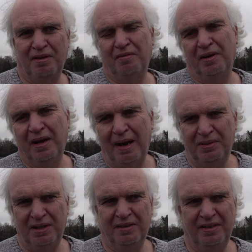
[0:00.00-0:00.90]
to everyone,
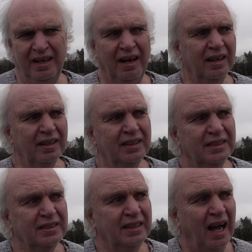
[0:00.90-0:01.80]
Happy New Year.
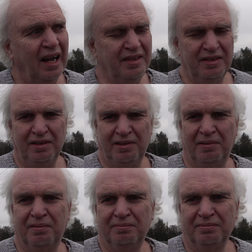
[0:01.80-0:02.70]
And then I
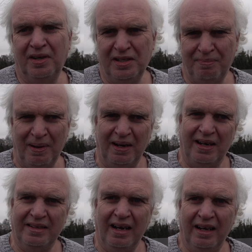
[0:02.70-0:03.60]
thought, well, it's a bit
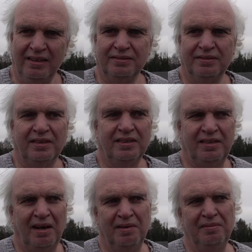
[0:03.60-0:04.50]
late now,
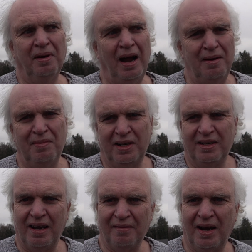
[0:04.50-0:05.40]
so how am I going
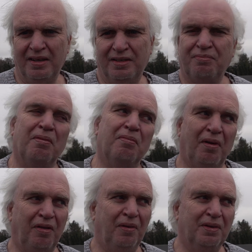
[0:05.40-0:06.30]
to get around this problem,
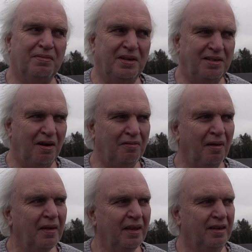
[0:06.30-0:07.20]
I thought to
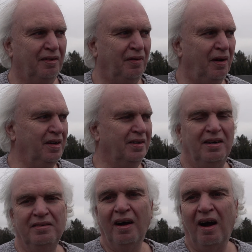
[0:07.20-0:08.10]
myself. Then I thought, I
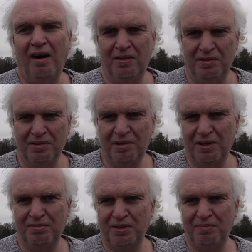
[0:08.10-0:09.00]
know, I'll do a
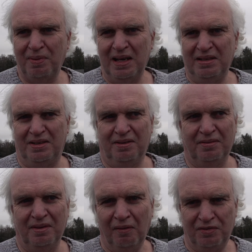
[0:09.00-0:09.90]
Christmas speech
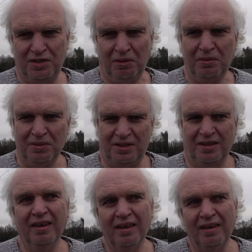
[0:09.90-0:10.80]
of sorts.
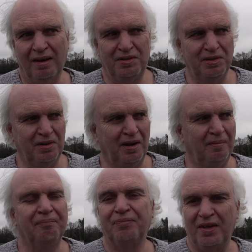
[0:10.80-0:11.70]
I'm sure that,
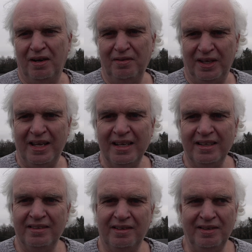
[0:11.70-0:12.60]
you know, if the King
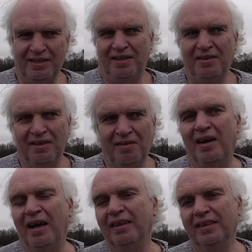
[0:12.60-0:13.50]
can do it, so can I.